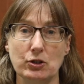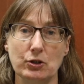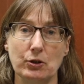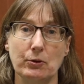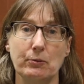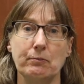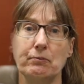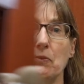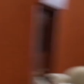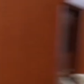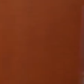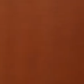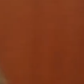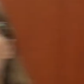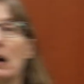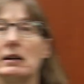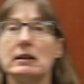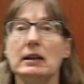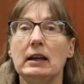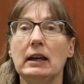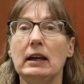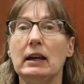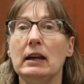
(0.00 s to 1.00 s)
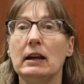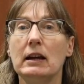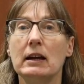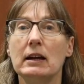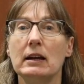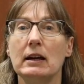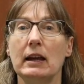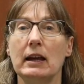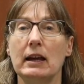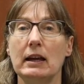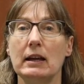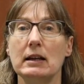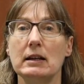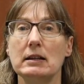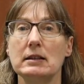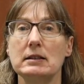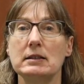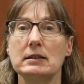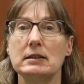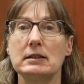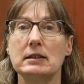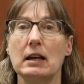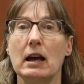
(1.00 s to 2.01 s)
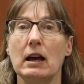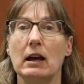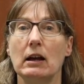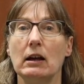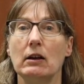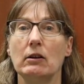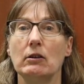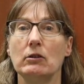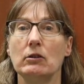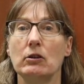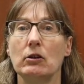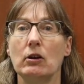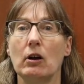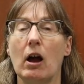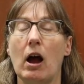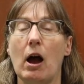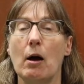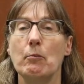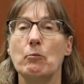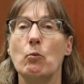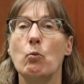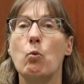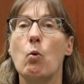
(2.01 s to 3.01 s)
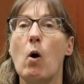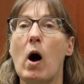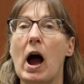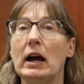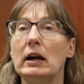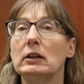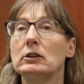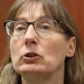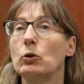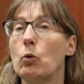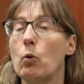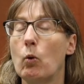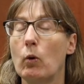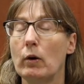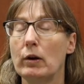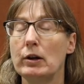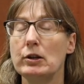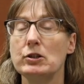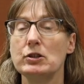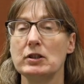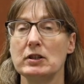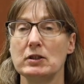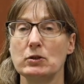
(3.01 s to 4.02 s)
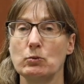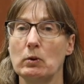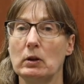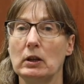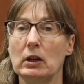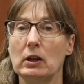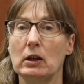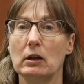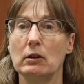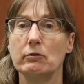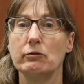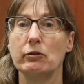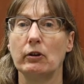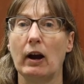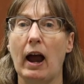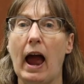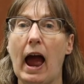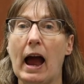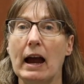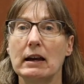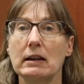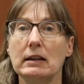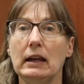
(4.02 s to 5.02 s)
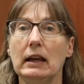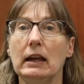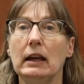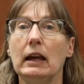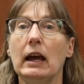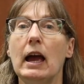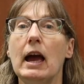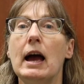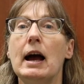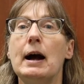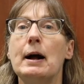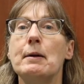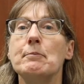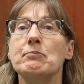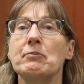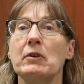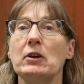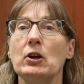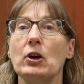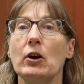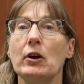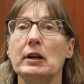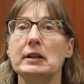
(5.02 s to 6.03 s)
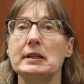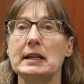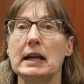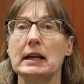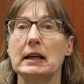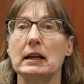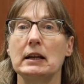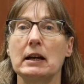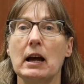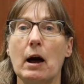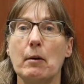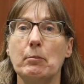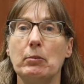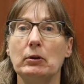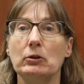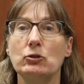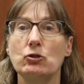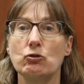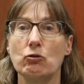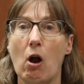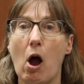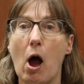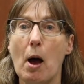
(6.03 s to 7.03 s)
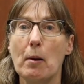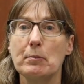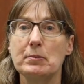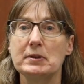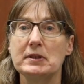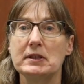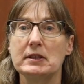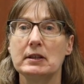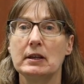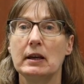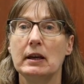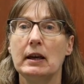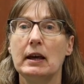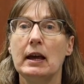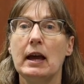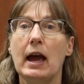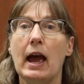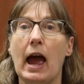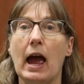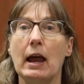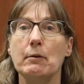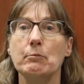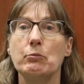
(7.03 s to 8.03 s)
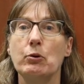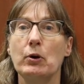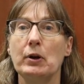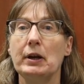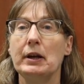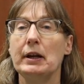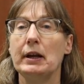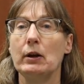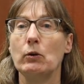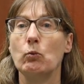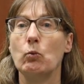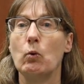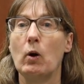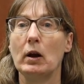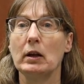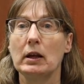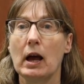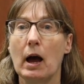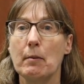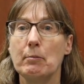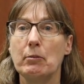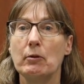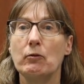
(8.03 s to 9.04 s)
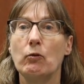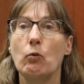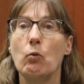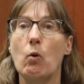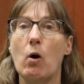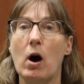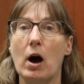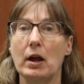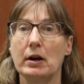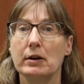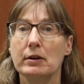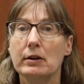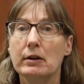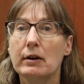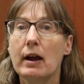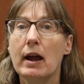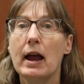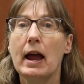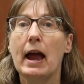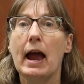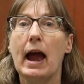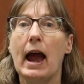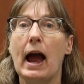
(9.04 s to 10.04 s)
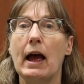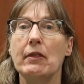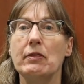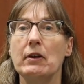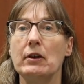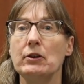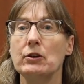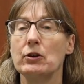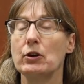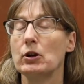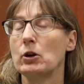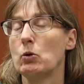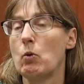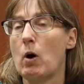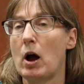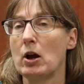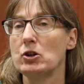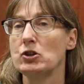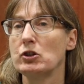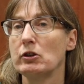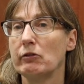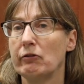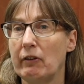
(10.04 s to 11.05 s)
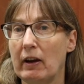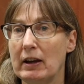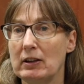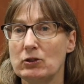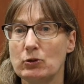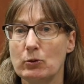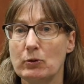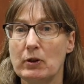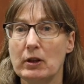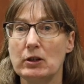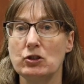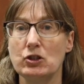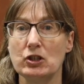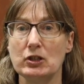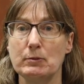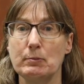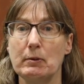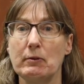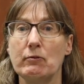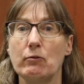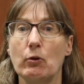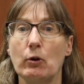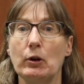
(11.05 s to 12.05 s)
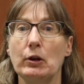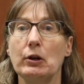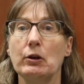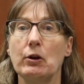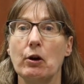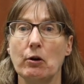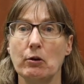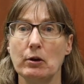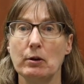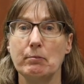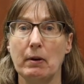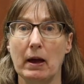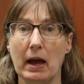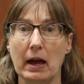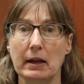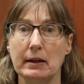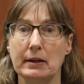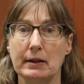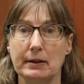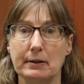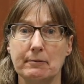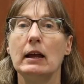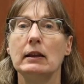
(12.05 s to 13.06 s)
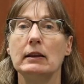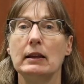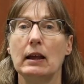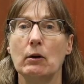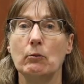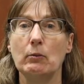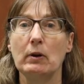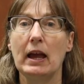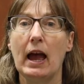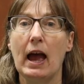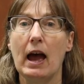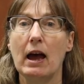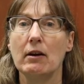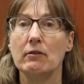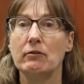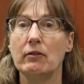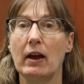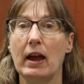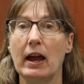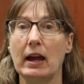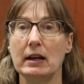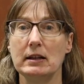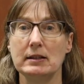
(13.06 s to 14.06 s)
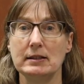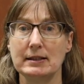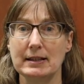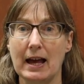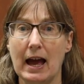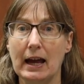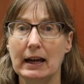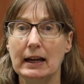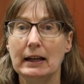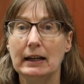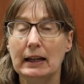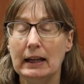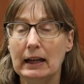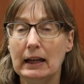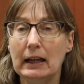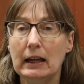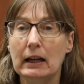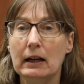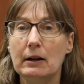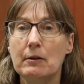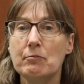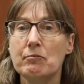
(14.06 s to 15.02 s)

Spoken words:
So acne is wild orange is really good for acne. You're going to take a couple drops and put it in 1 cup of water, and then you're going to wash your face with it just before you go to bed. Then we have anxiety.